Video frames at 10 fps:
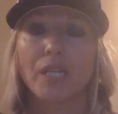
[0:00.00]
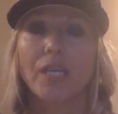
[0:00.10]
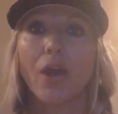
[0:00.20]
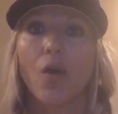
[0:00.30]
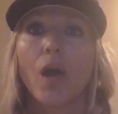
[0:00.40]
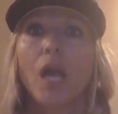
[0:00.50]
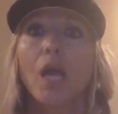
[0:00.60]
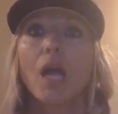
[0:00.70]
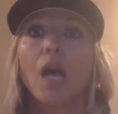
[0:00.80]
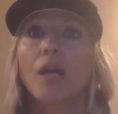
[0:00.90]
ego.
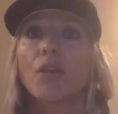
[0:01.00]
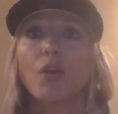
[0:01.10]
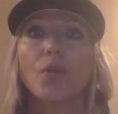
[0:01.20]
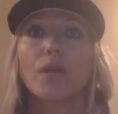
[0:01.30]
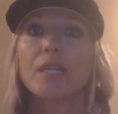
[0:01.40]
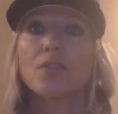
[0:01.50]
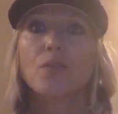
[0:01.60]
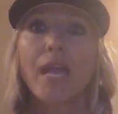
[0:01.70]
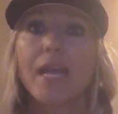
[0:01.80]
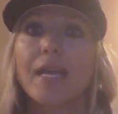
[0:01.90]
You know, it's
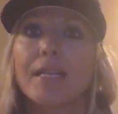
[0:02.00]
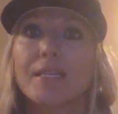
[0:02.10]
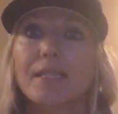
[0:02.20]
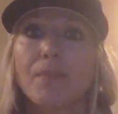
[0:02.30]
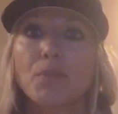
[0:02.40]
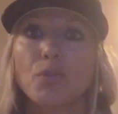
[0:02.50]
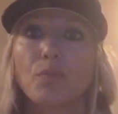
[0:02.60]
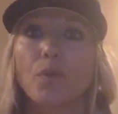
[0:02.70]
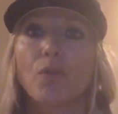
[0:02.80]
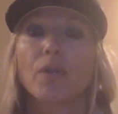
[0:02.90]
okay. Accept your
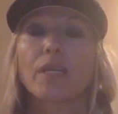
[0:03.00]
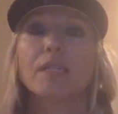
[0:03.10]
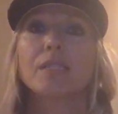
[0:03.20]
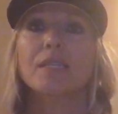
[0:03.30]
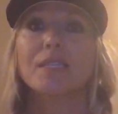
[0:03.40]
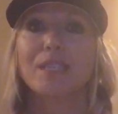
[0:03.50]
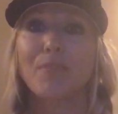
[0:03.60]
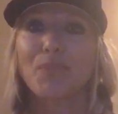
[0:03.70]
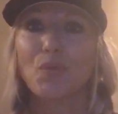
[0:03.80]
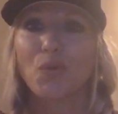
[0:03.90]
brokenness.
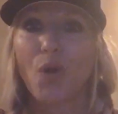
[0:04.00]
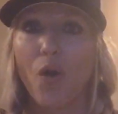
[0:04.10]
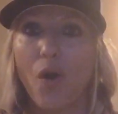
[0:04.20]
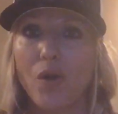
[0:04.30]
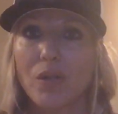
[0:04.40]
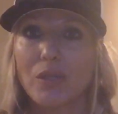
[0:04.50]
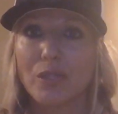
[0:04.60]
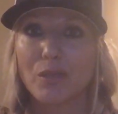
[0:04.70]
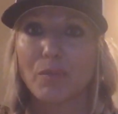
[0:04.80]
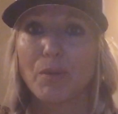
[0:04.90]
Accept that we're all a
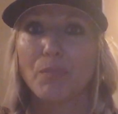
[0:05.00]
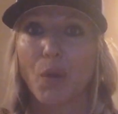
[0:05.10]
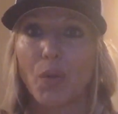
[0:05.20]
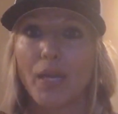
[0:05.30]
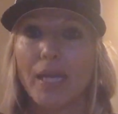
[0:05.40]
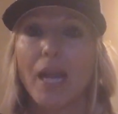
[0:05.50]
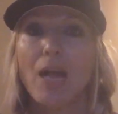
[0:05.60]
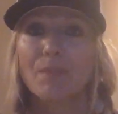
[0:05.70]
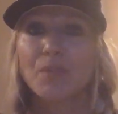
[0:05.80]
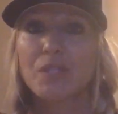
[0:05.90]
little bit broken.
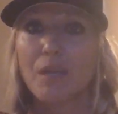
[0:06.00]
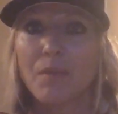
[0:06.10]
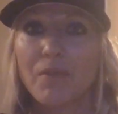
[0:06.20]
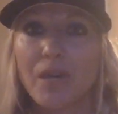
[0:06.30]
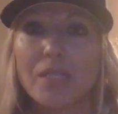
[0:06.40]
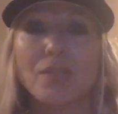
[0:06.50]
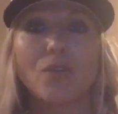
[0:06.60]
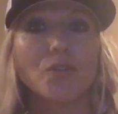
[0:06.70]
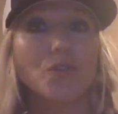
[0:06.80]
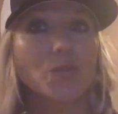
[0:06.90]
Some of us
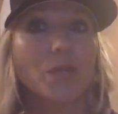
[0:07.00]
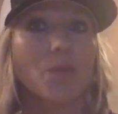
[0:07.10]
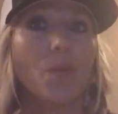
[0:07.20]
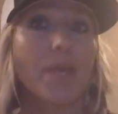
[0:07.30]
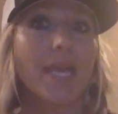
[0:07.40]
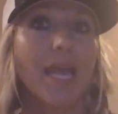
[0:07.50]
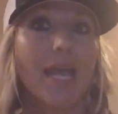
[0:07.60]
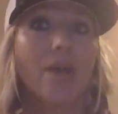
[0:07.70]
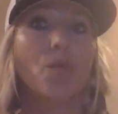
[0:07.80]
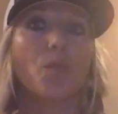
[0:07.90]
are doing what we
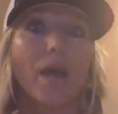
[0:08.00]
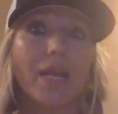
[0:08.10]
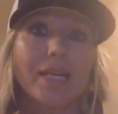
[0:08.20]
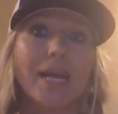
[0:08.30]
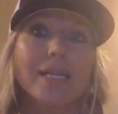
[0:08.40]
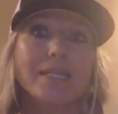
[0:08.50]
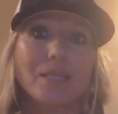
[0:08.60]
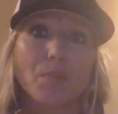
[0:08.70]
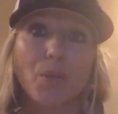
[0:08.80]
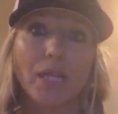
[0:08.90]
can to recognize
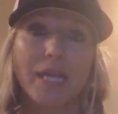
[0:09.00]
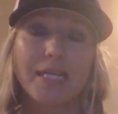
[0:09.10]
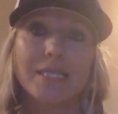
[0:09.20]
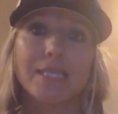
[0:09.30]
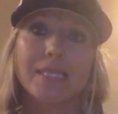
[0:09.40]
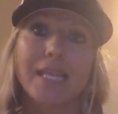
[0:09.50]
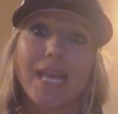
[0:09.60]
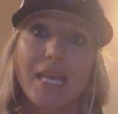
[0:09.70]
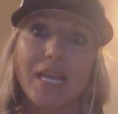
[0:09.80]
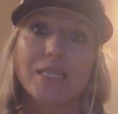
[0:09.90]
the places
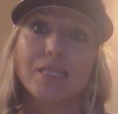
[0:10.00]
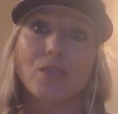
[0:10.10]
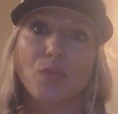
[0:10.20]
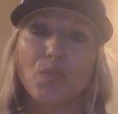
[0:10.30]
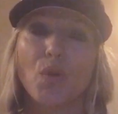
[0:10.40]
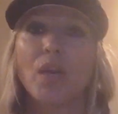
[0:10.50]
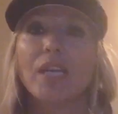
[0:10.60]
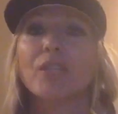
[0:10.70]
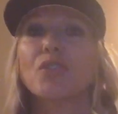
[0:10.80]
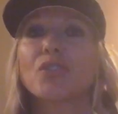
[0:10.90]
in us that are
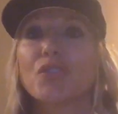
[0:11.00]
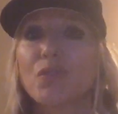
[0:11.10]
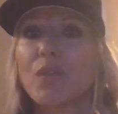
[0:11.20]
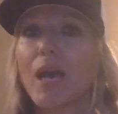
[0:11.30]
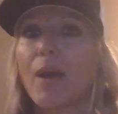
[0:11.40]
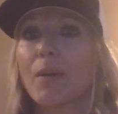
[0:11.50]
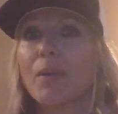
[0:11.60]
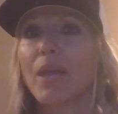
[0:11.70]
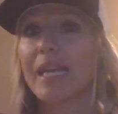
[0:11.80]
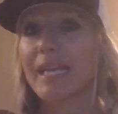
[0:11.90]
broken and to do that
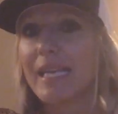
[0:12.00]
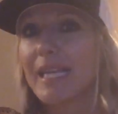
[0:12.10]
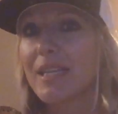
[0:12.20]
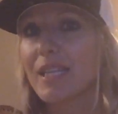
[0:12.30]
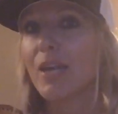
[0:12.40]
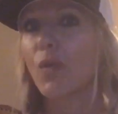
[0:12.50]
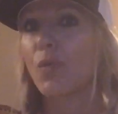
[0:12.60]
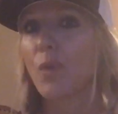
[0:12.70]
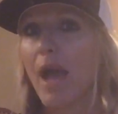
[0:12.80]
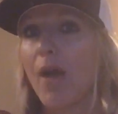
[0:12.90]
healing
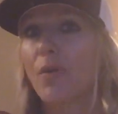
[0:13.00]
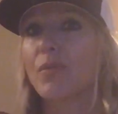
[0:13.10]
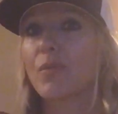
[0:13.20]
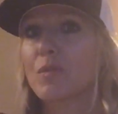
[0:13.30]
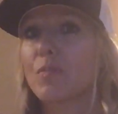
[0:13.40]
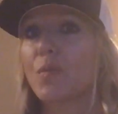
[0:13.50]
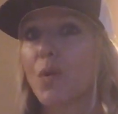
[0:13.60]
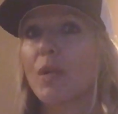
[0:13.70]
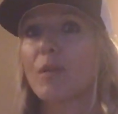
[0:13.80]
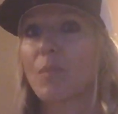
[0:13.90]
around those
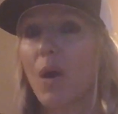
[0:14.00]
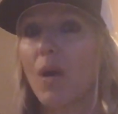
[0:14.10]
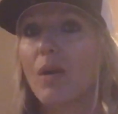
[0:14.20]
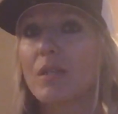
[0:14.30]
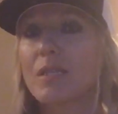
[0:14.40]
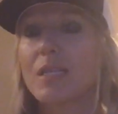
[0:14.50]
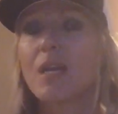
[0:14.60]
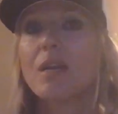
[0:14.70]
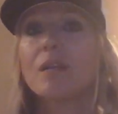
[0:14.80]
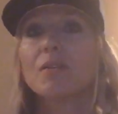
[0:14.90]
broken parts.
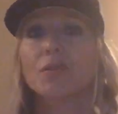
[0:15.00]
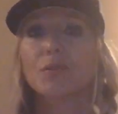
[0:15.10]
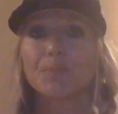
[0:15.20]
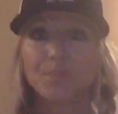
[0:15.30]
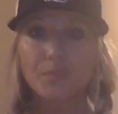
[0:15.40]
So